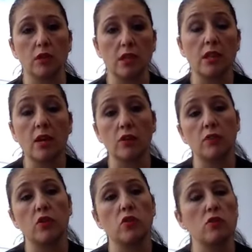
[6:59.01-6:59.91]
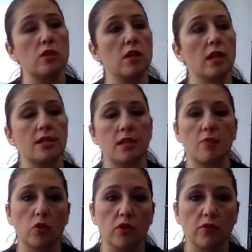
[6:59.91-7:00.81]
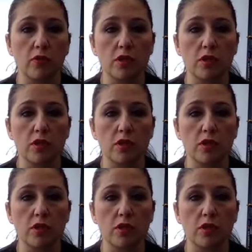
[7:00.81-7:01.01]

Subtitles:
detailed, if you're using, let's say, beautiful